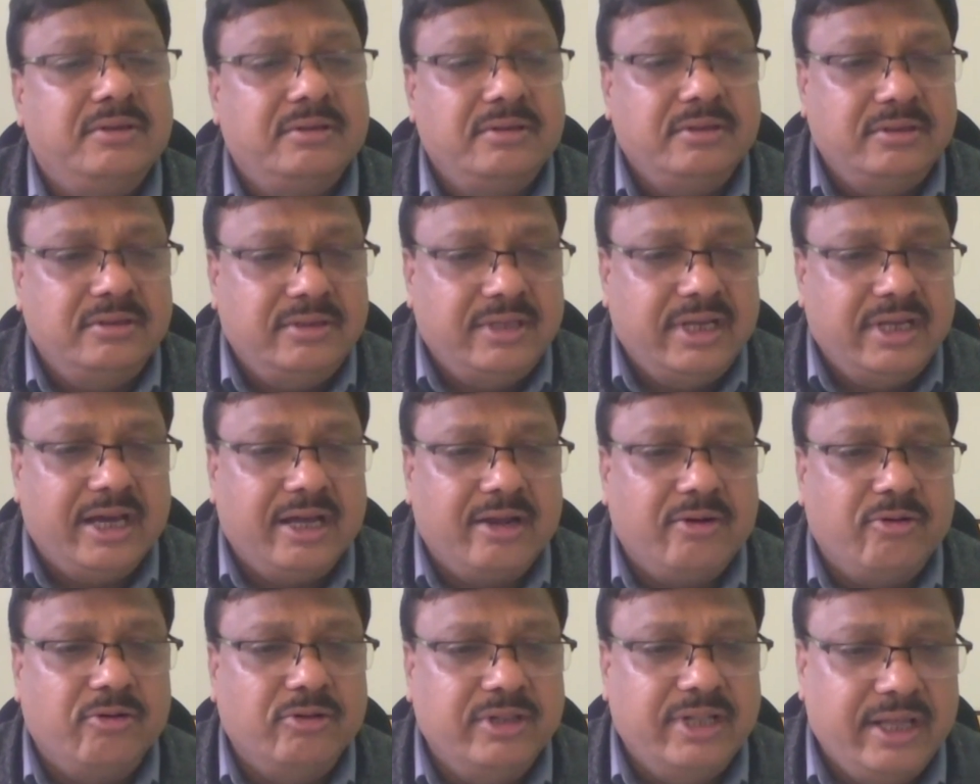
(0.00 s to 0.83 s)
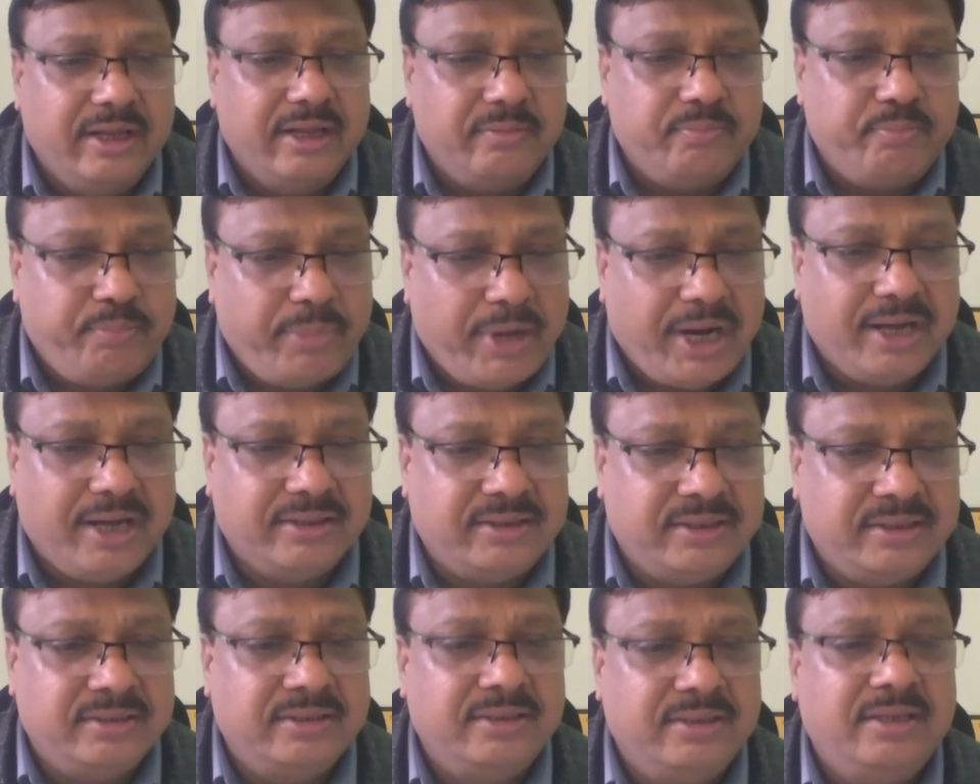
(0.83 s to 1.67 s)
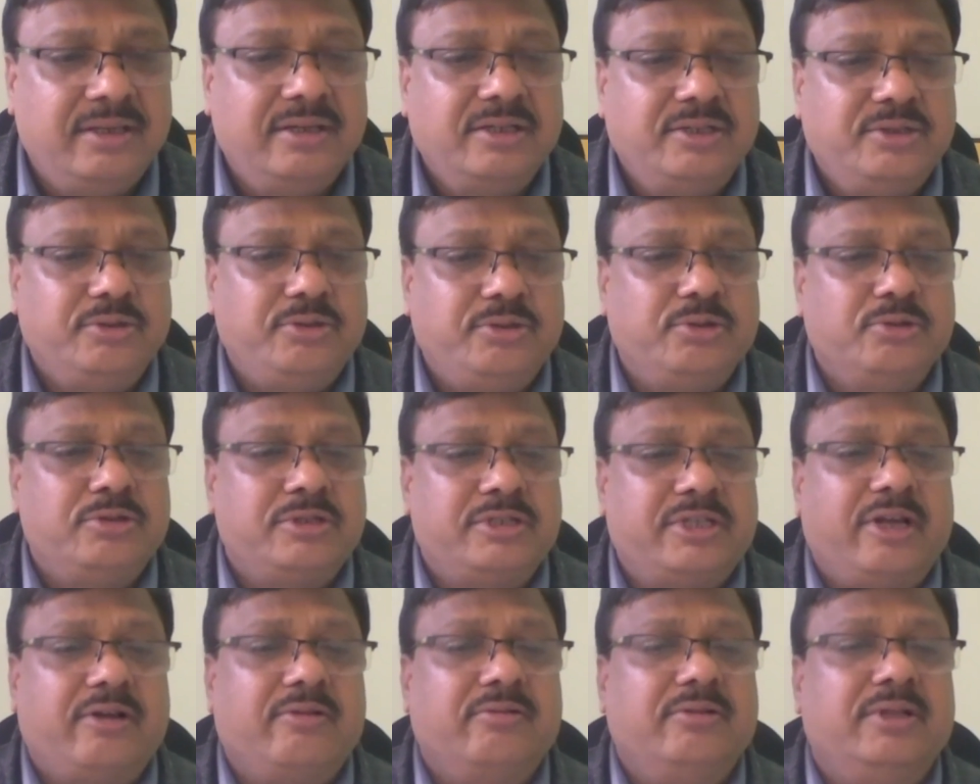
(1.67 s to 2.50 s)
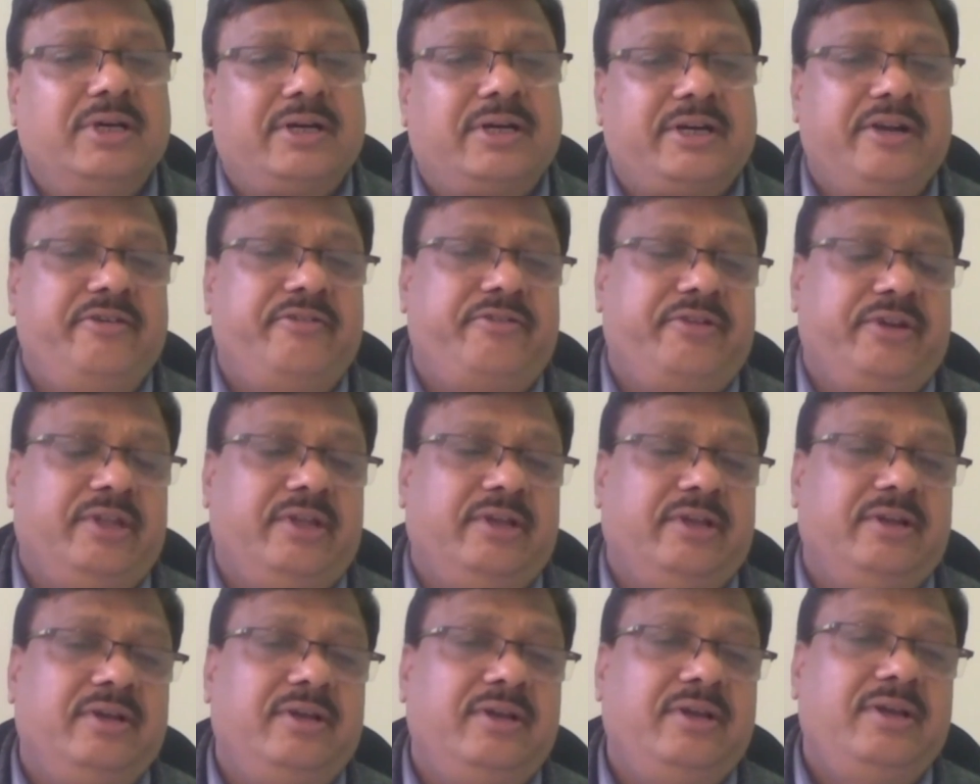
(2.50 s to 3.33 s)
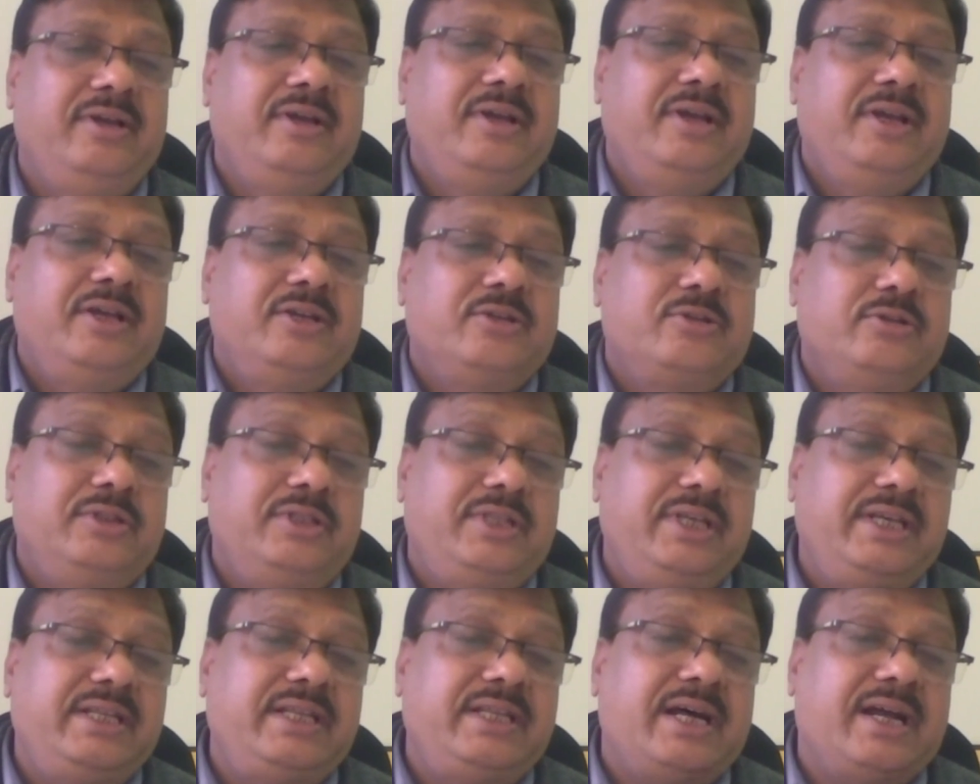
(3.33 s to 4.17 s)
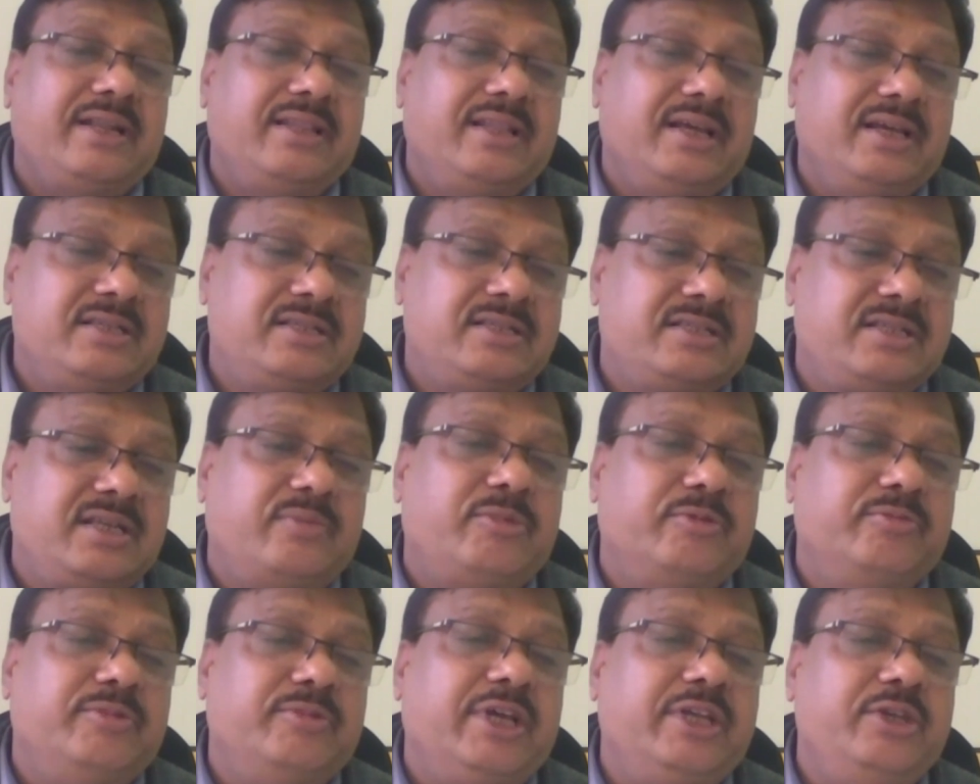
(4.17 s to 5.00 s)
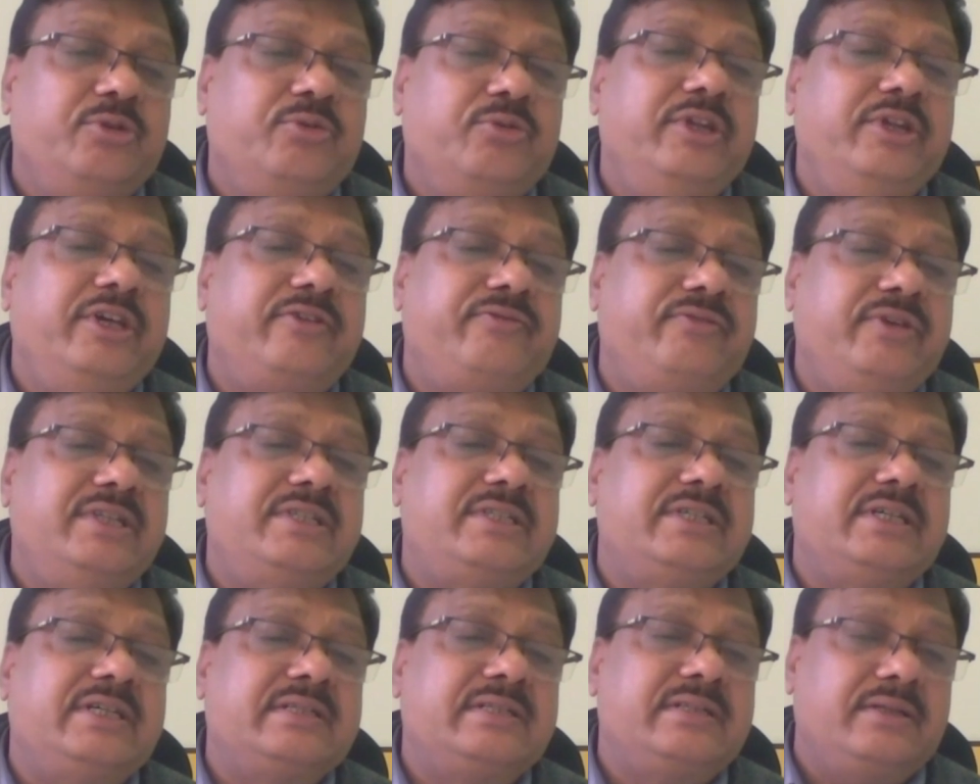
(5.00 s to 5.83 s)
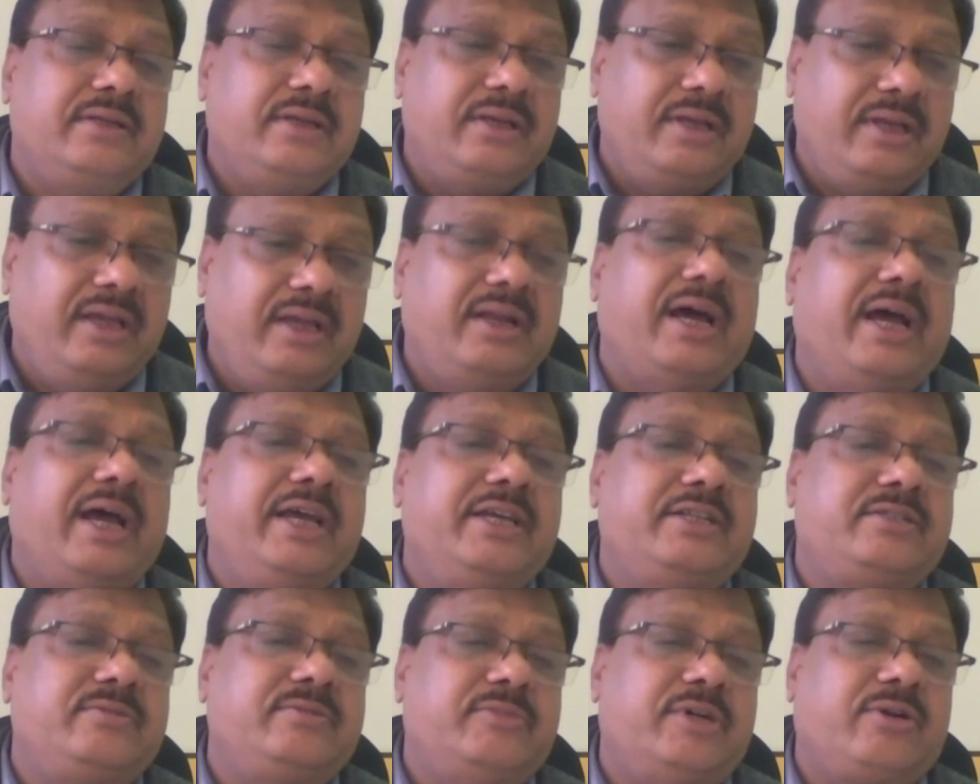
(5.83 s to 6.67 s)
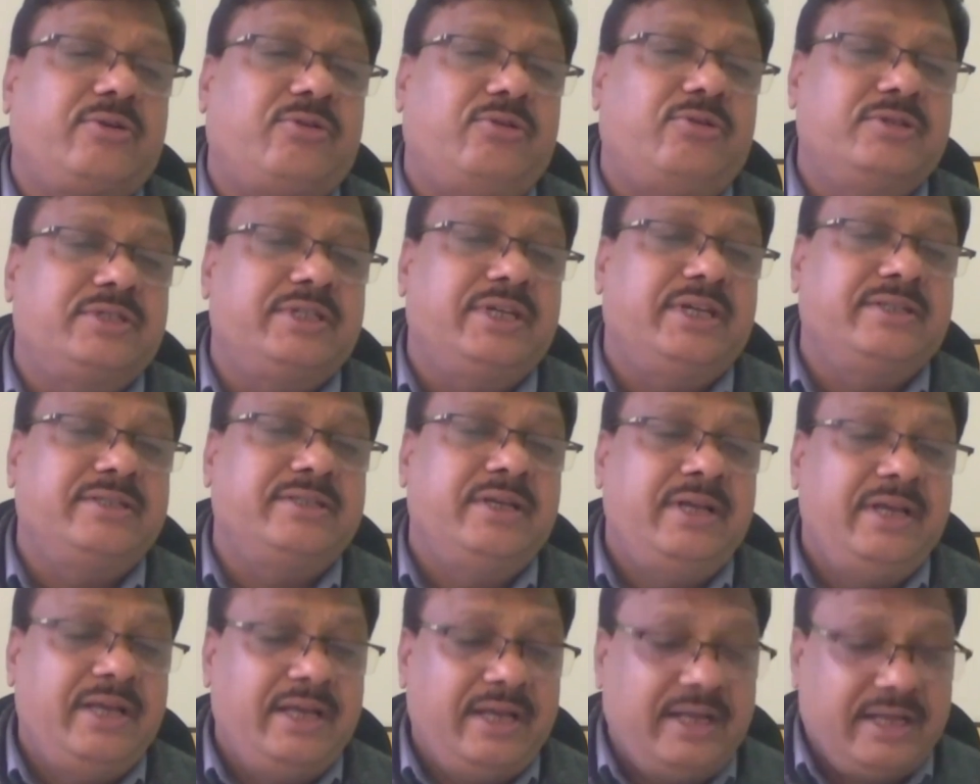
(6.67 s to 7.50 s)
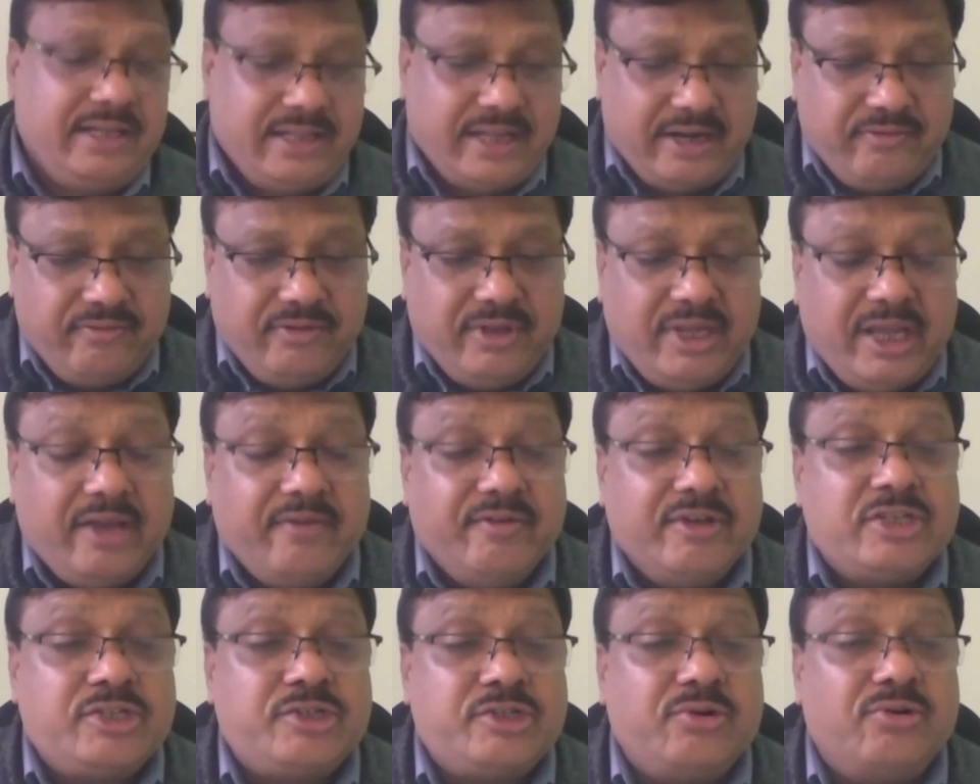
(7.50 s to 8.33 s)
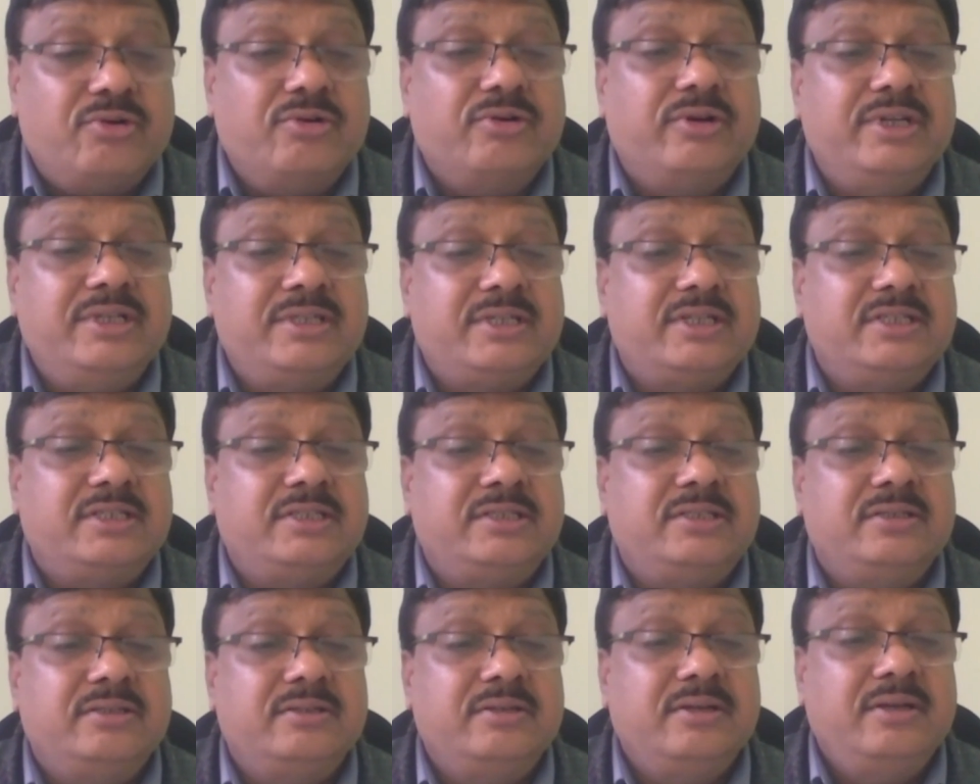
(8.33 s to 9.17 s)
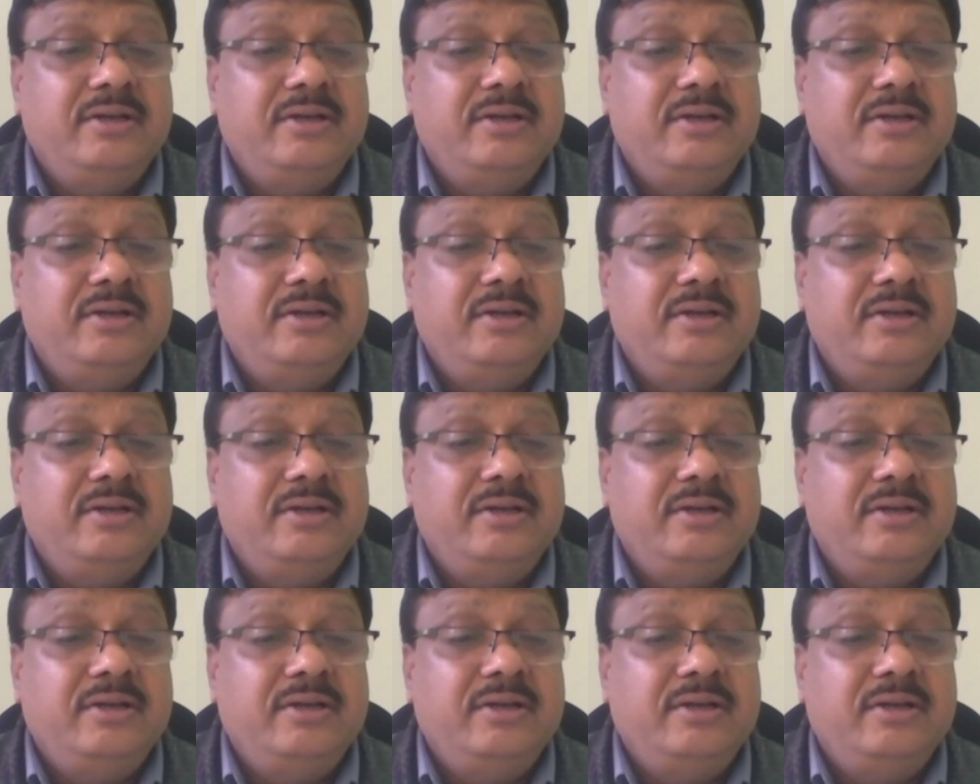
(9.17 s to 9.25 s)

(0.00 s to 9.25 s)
they are on their path to, to serve the country. So these are the some of the unique features in IHMR courses that we have a strong research,